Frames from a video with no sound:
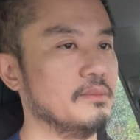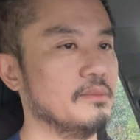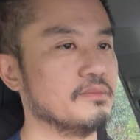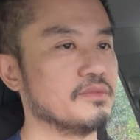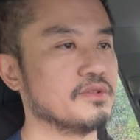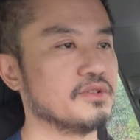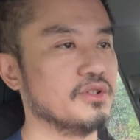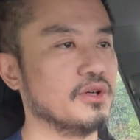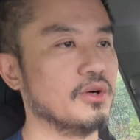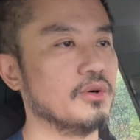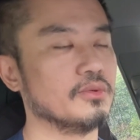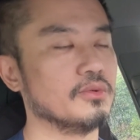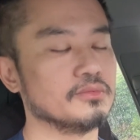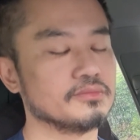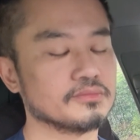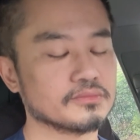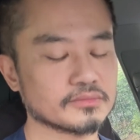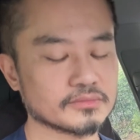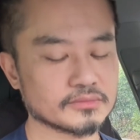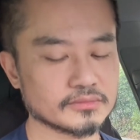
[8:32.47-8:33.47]
So
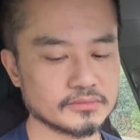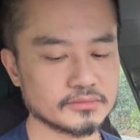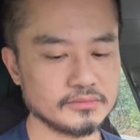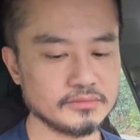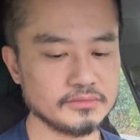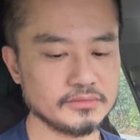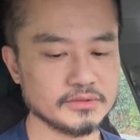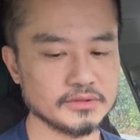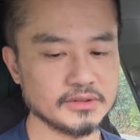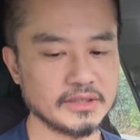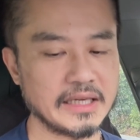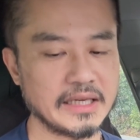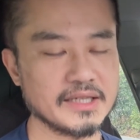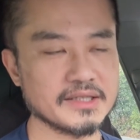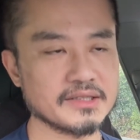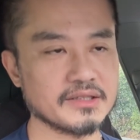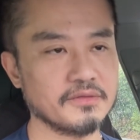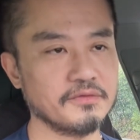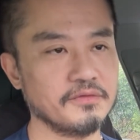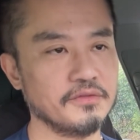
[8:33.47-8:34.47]
that
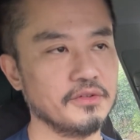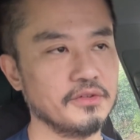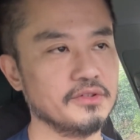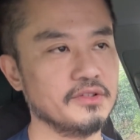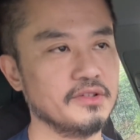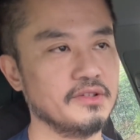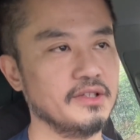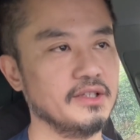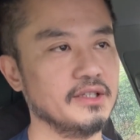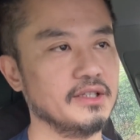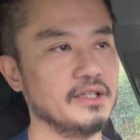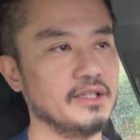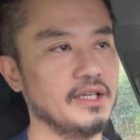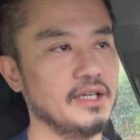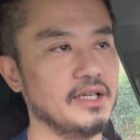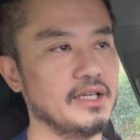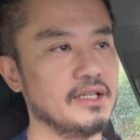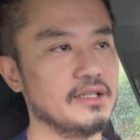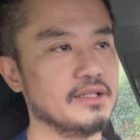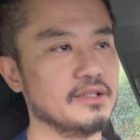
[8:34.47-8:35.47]
is the first thing.
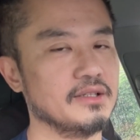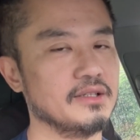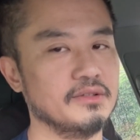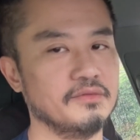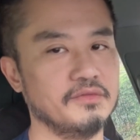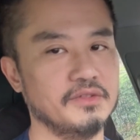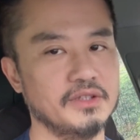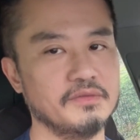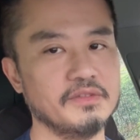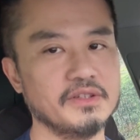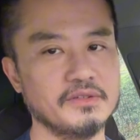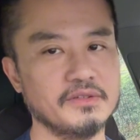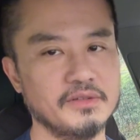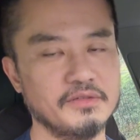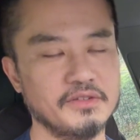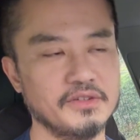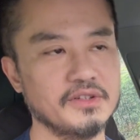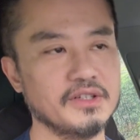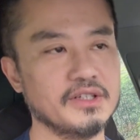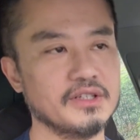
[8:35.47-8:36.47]
And if
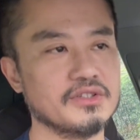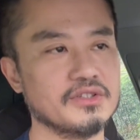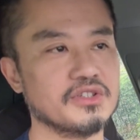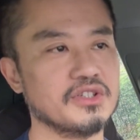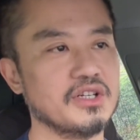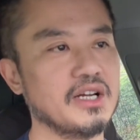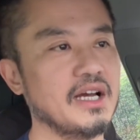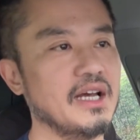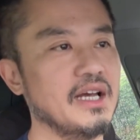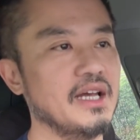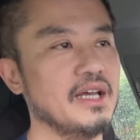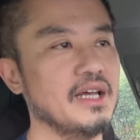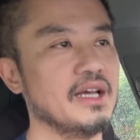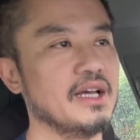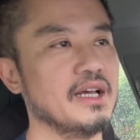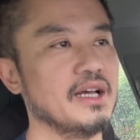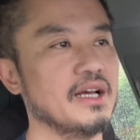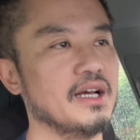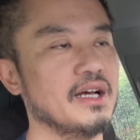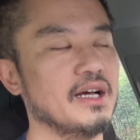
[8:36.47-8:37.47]
you can try,
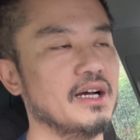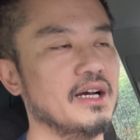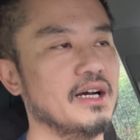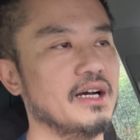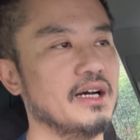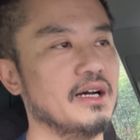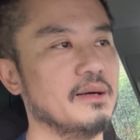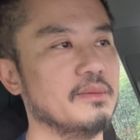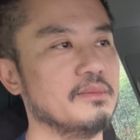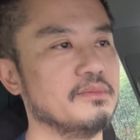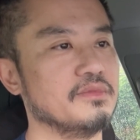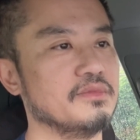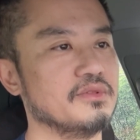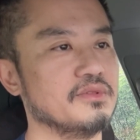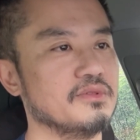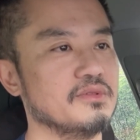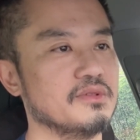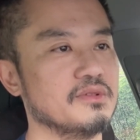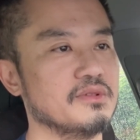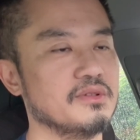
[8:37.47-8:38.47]

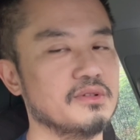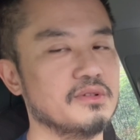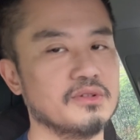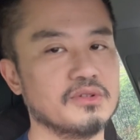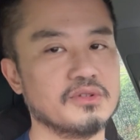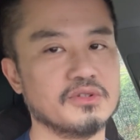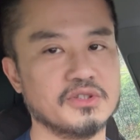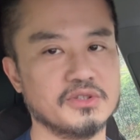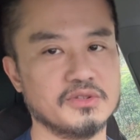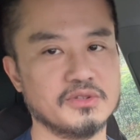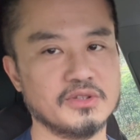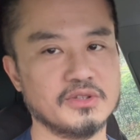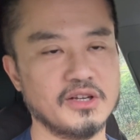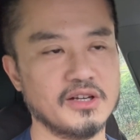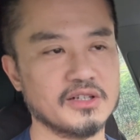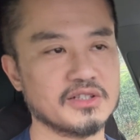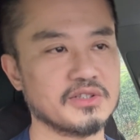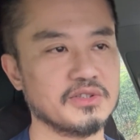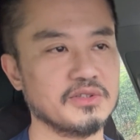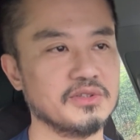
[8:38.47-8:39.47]

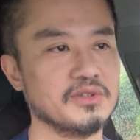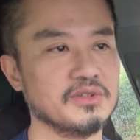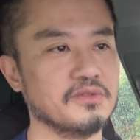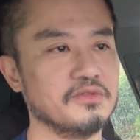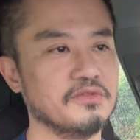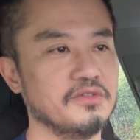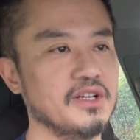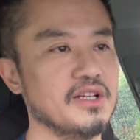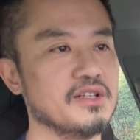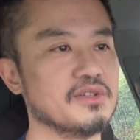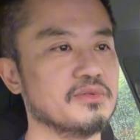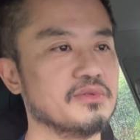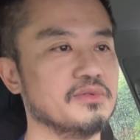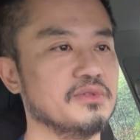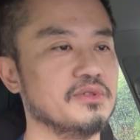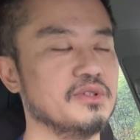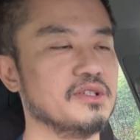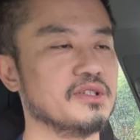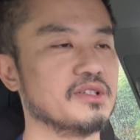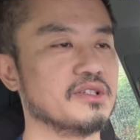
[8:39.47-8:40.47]
talk to your friends
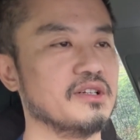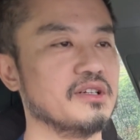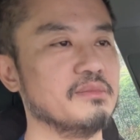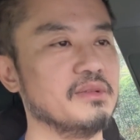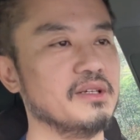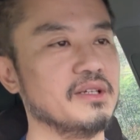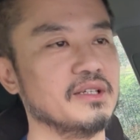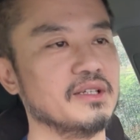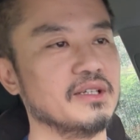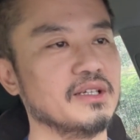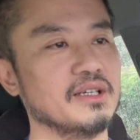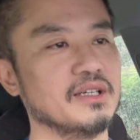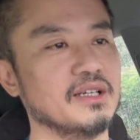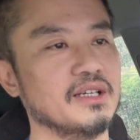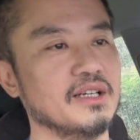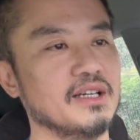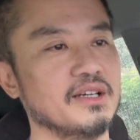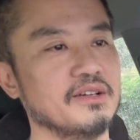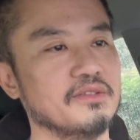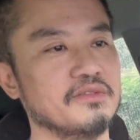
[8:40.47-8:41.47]
who is coming
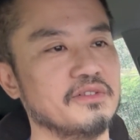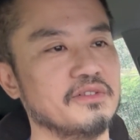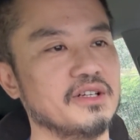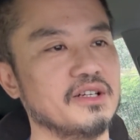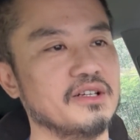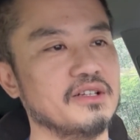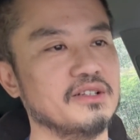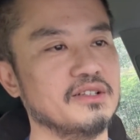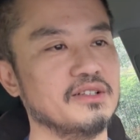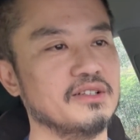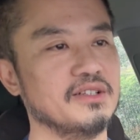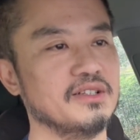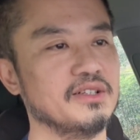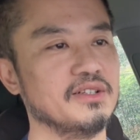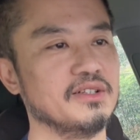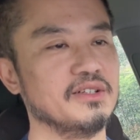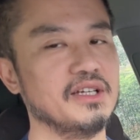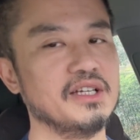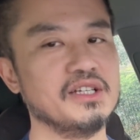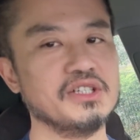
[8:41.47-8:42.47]
from
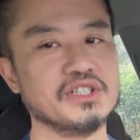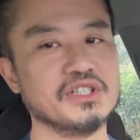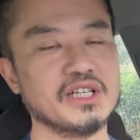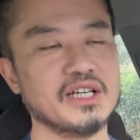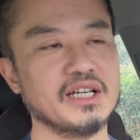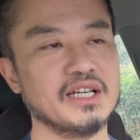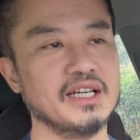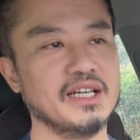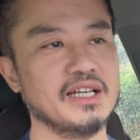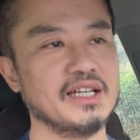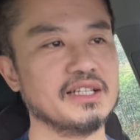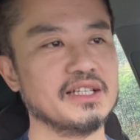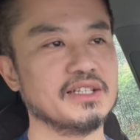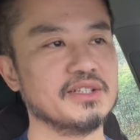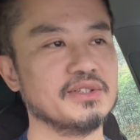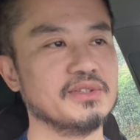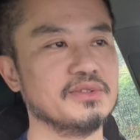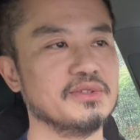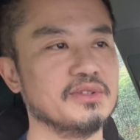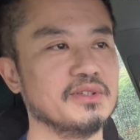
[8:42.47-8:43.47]
Asia,
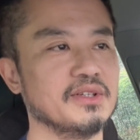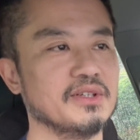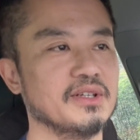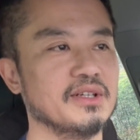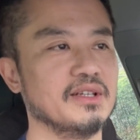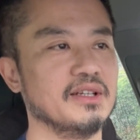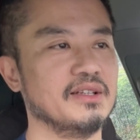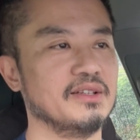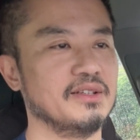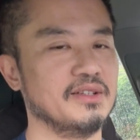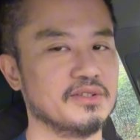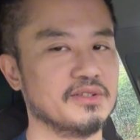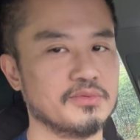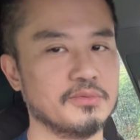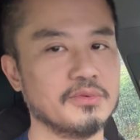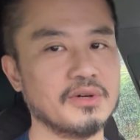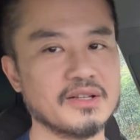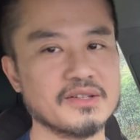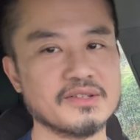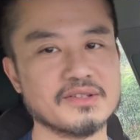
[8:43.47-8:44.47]
and there's
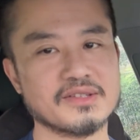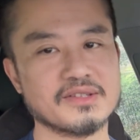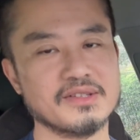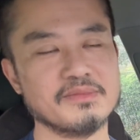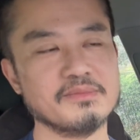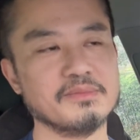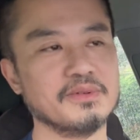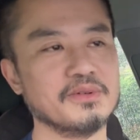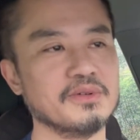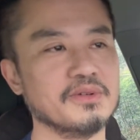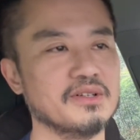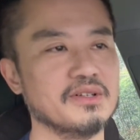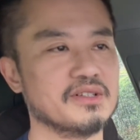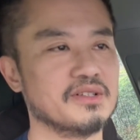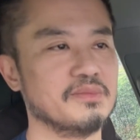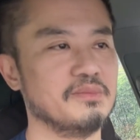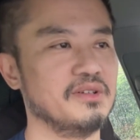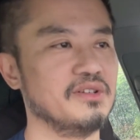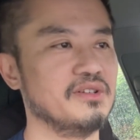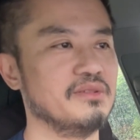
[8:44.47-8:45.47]
one simple
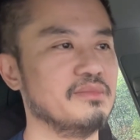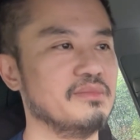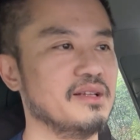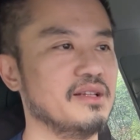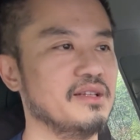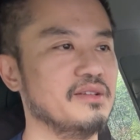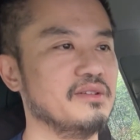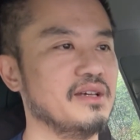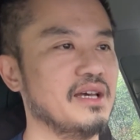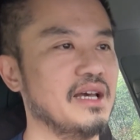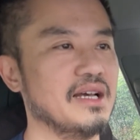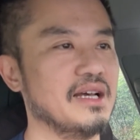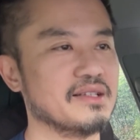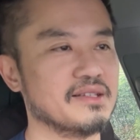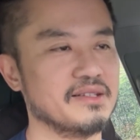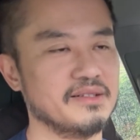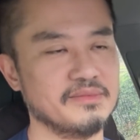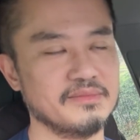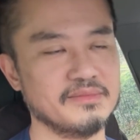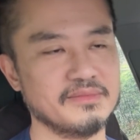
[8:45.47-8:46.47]
experiment. You ask
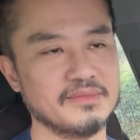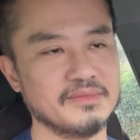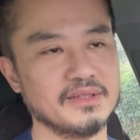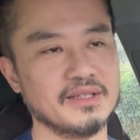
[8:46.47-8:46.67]
them,